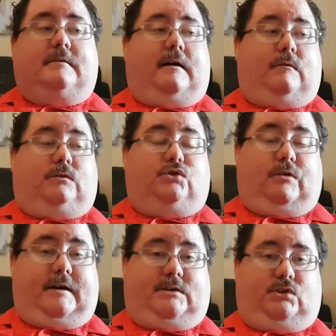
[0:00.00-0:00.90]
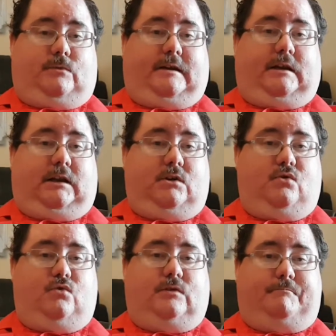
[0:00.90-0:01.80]
I will try to
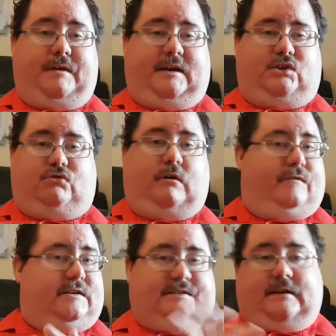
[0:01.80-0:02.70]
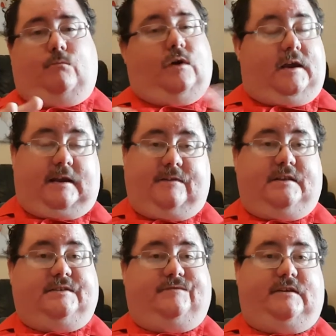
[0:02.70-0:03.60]
include a picture of it somewhere in
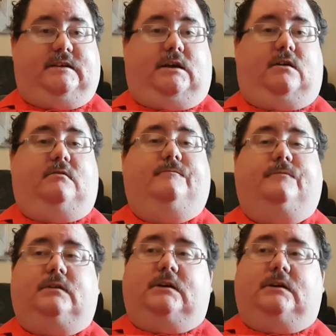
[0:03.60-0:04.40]
this video.